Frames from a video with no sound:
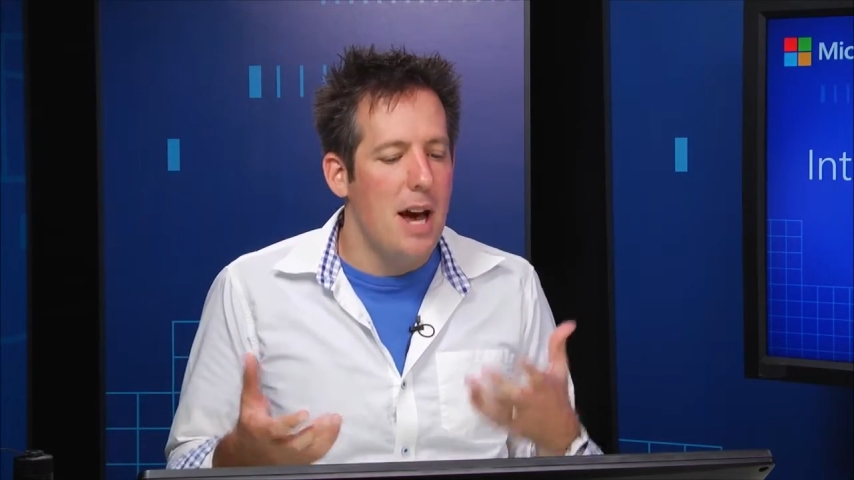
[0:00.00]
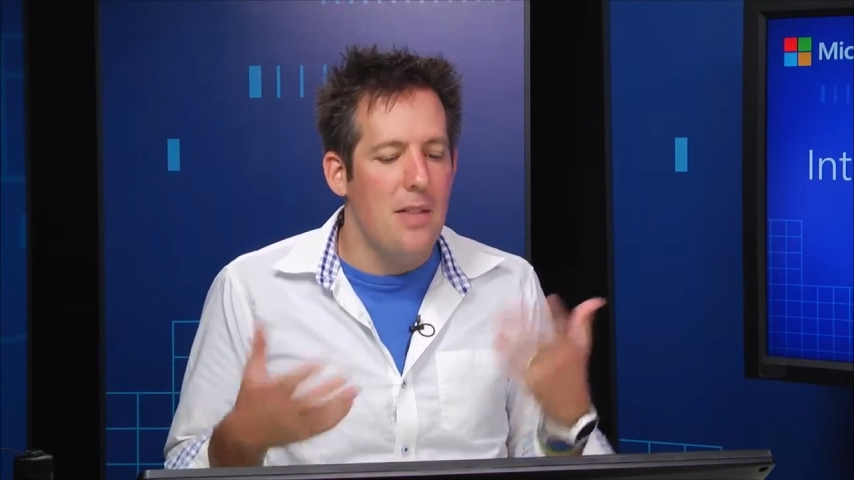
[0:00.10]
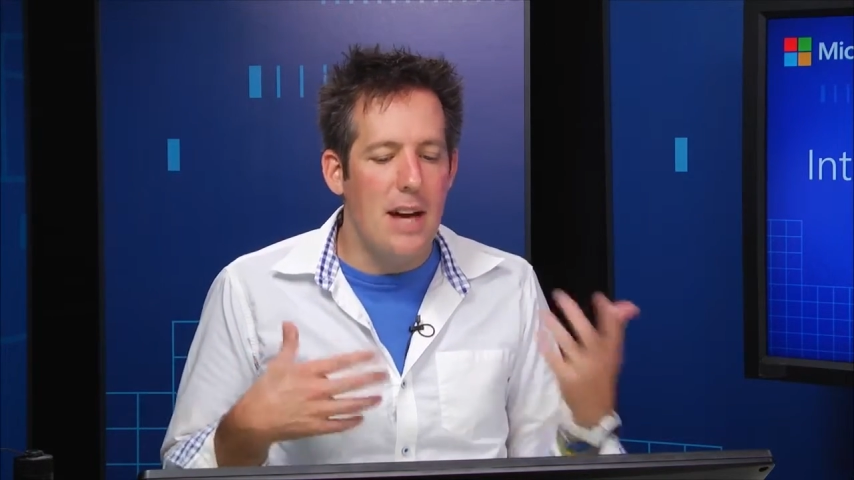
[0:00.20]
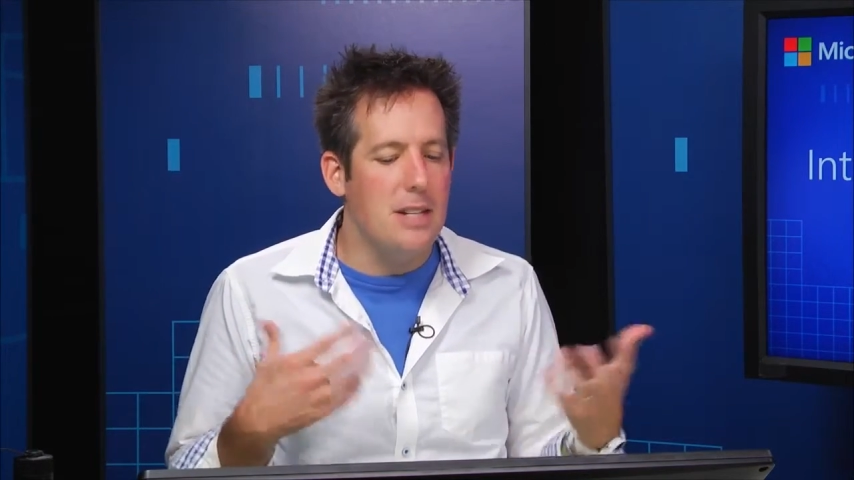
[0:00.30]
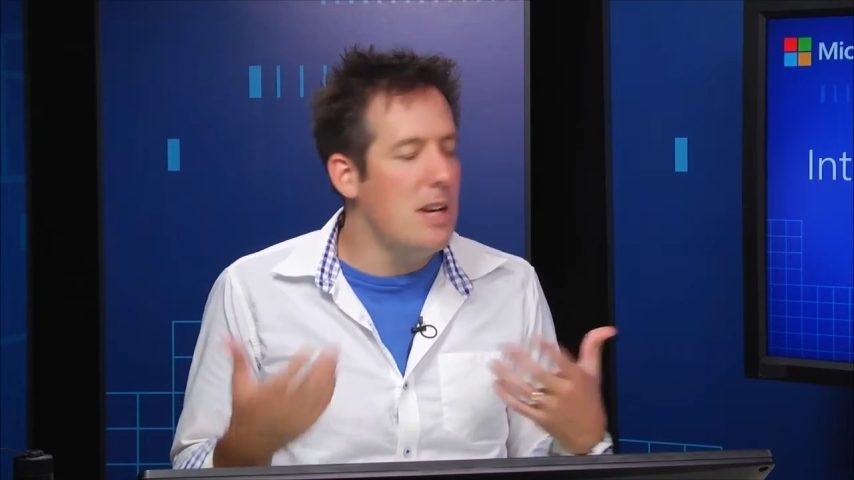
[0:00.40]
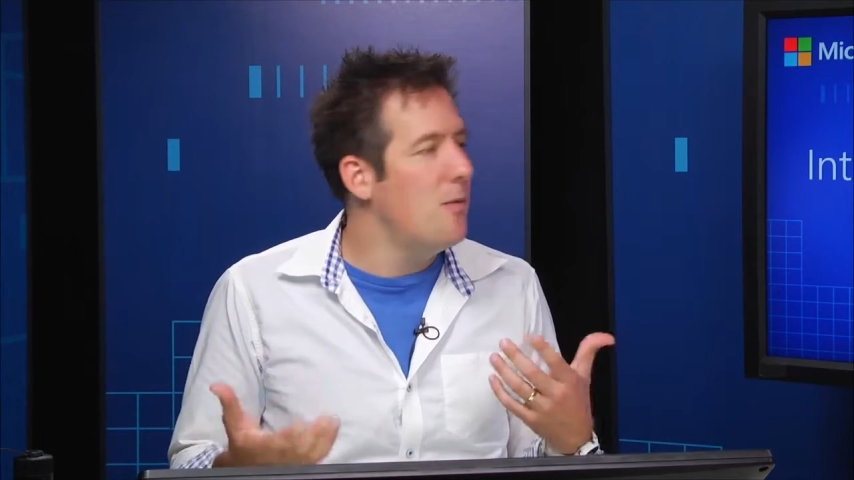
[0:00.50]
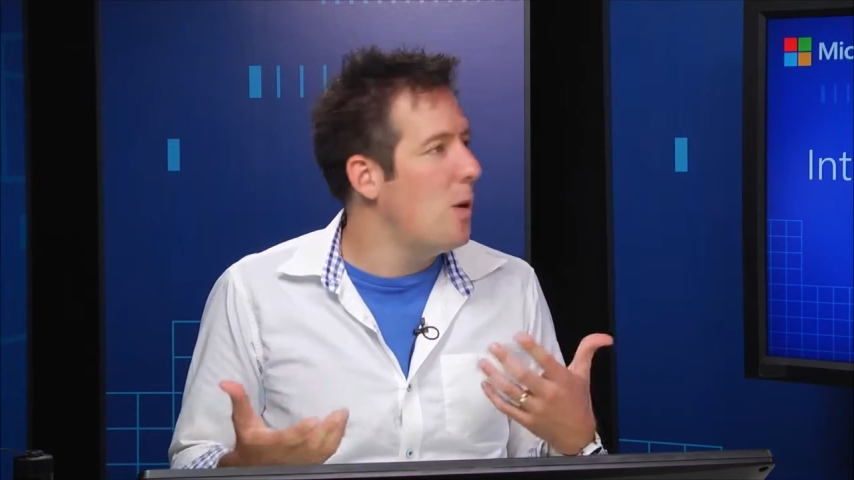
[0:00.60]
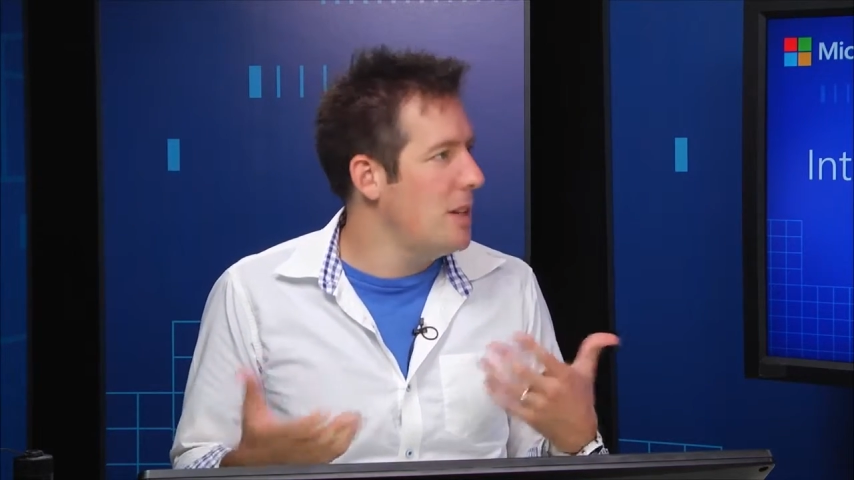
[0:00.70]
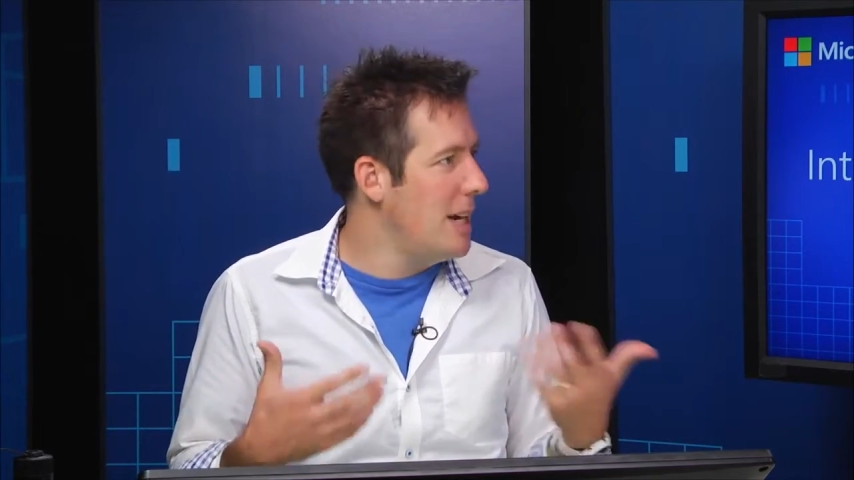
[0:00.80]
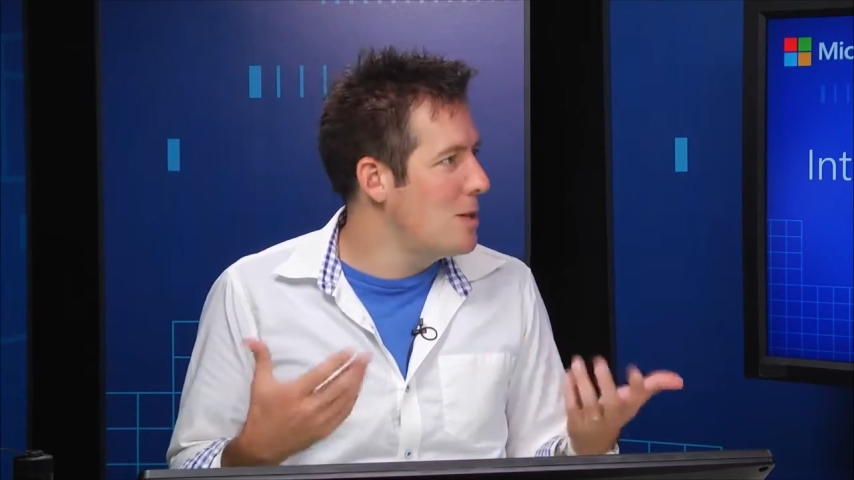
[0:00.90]
that
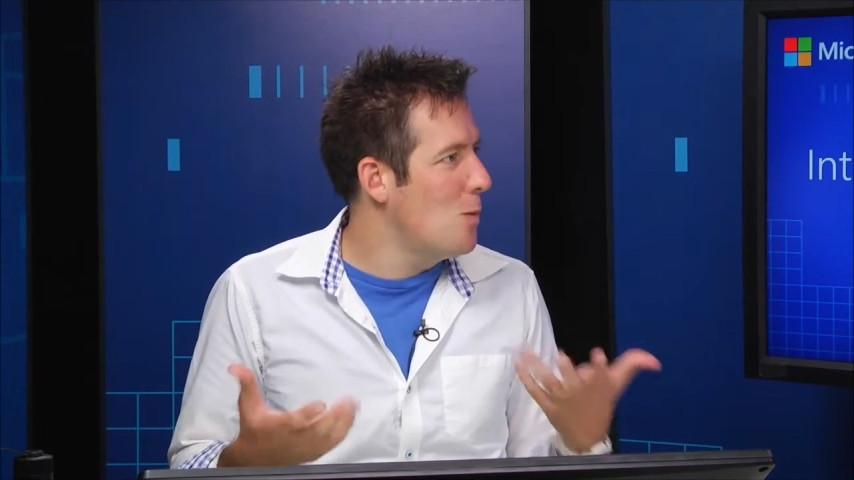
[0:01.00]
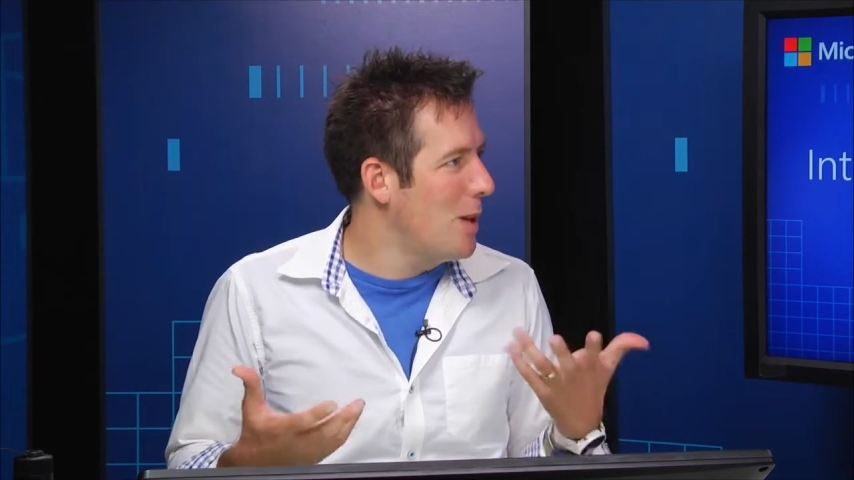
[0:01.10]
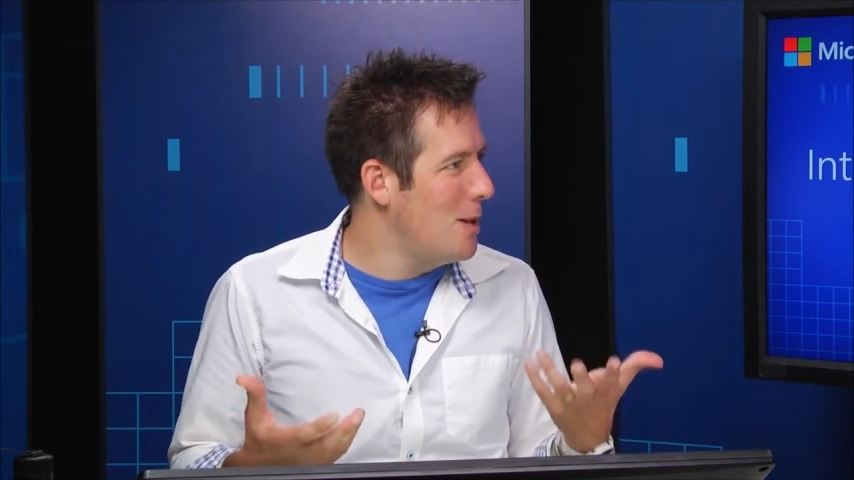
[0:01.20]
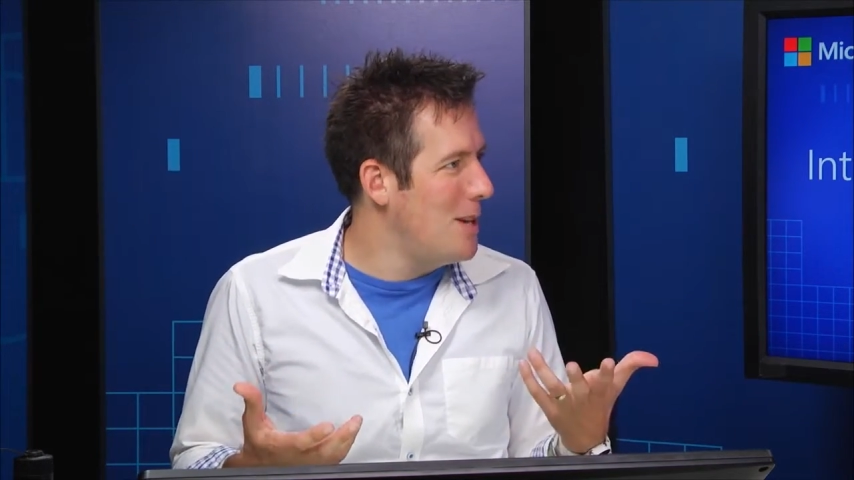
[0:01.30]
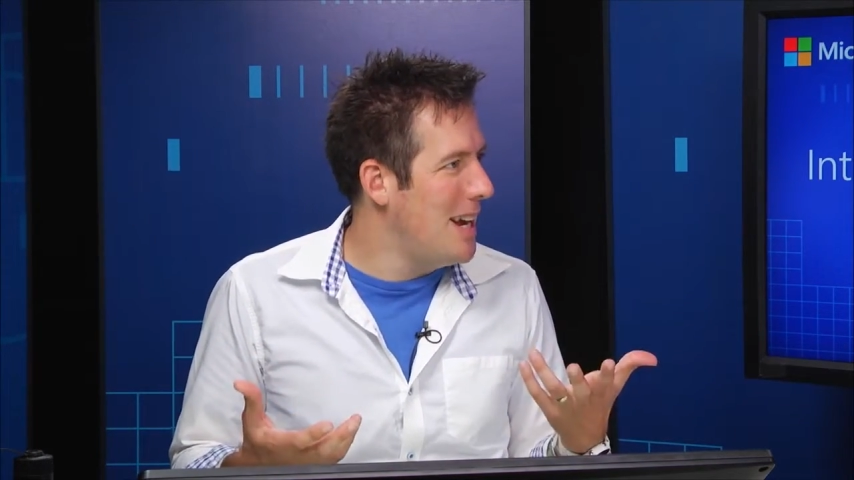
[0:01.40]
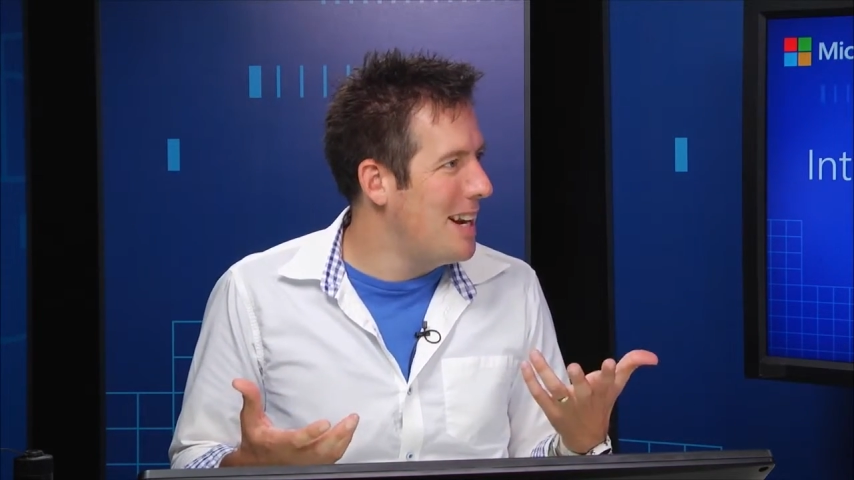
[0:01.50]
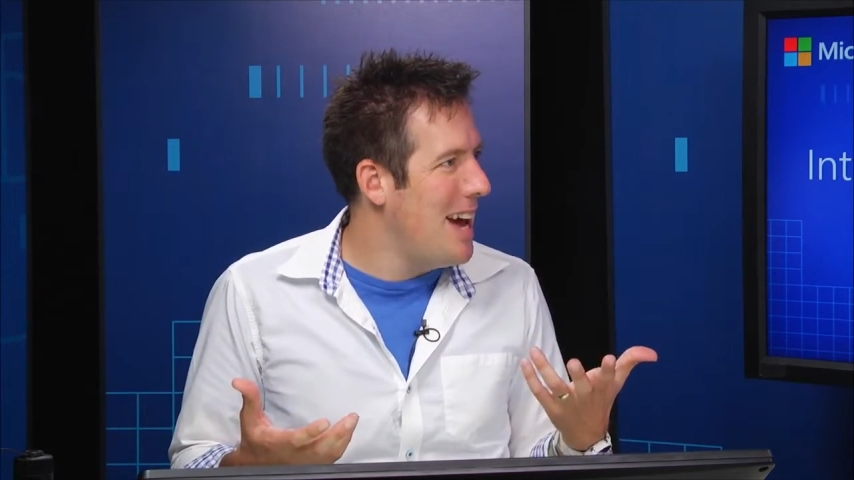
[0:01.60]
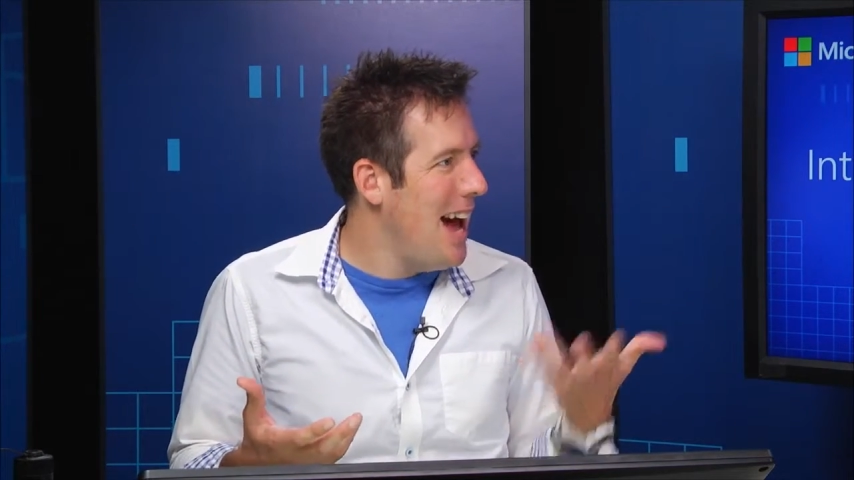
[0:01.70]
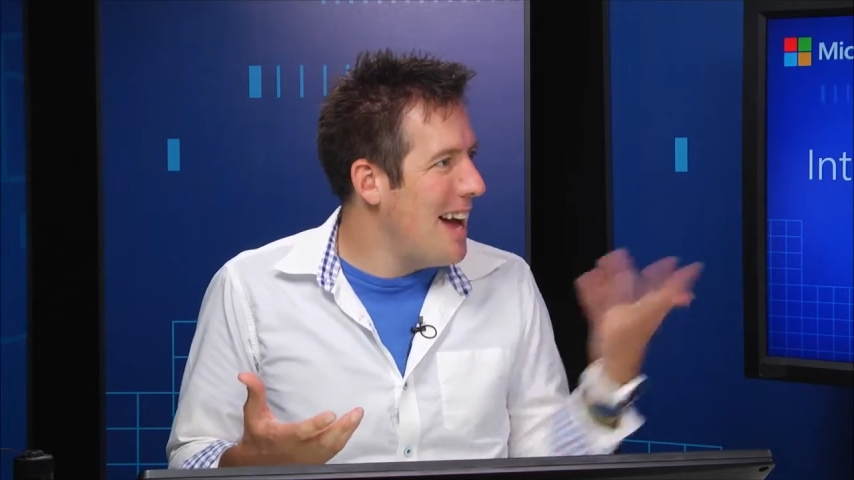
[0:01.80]
default isn't what you need.